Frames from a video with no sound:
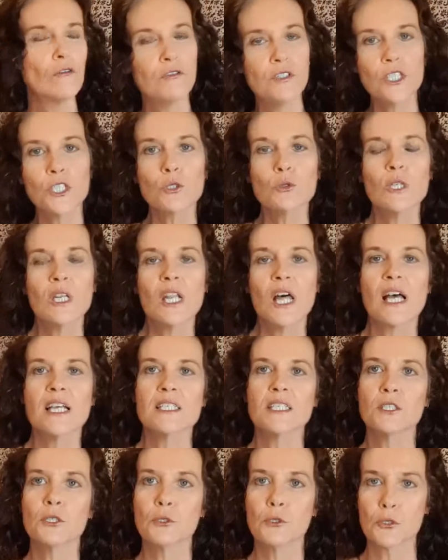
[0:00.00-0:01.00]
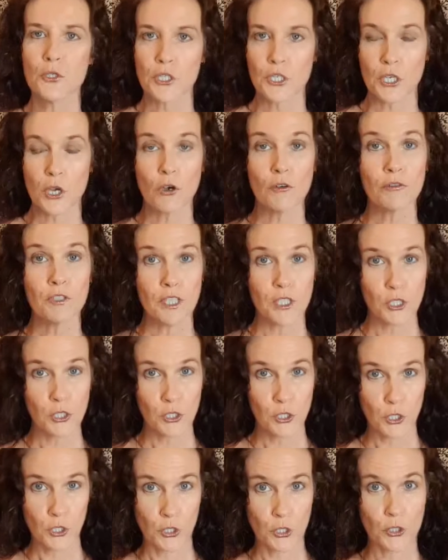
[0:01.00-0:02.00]
Visualizing yourself in
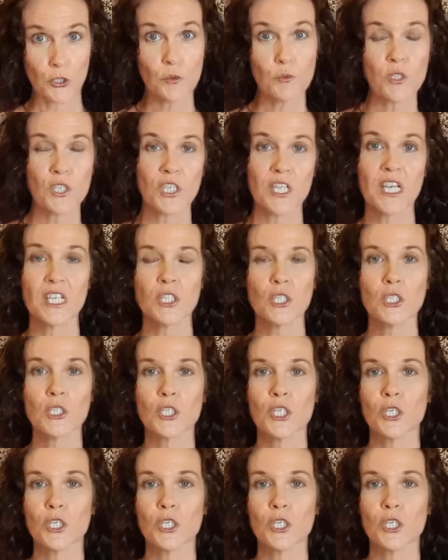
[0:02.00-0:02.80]
the circumstances